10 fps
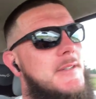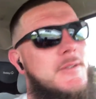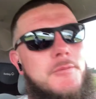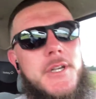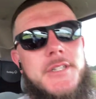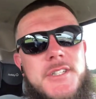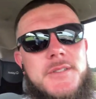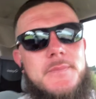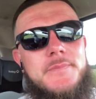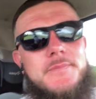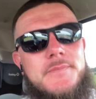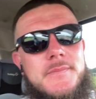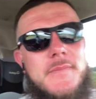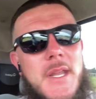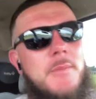Which,
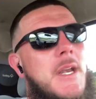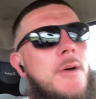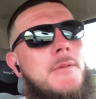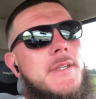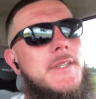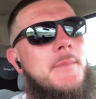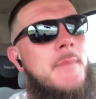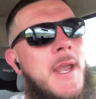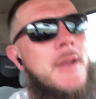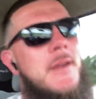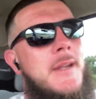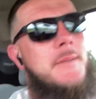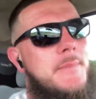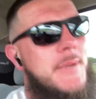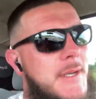I mean, I wasn't married,
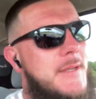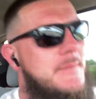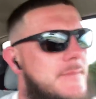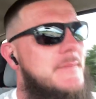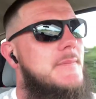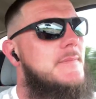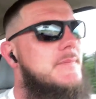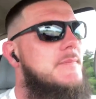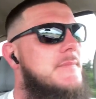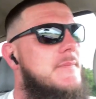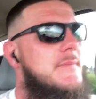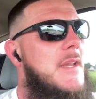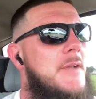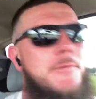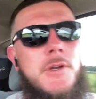but
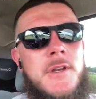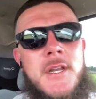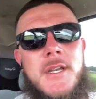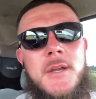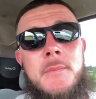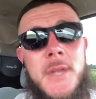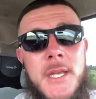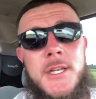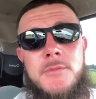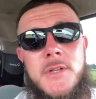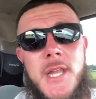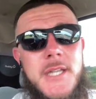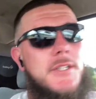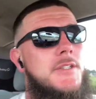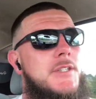if you're in a committed
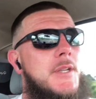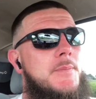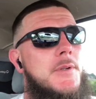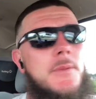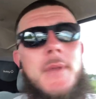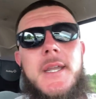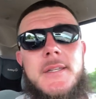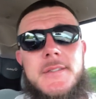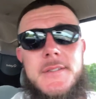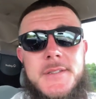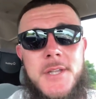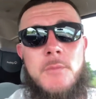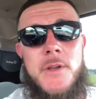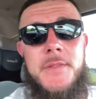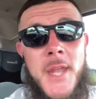relationship, you're making
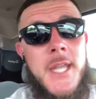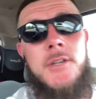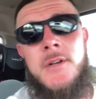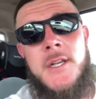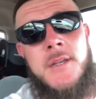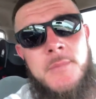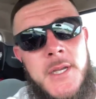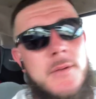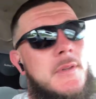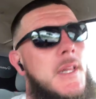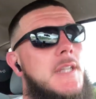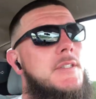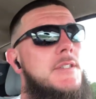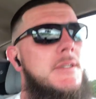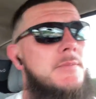someone think you're in a committed
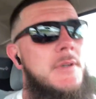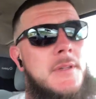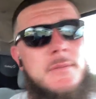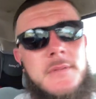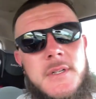relationship with them.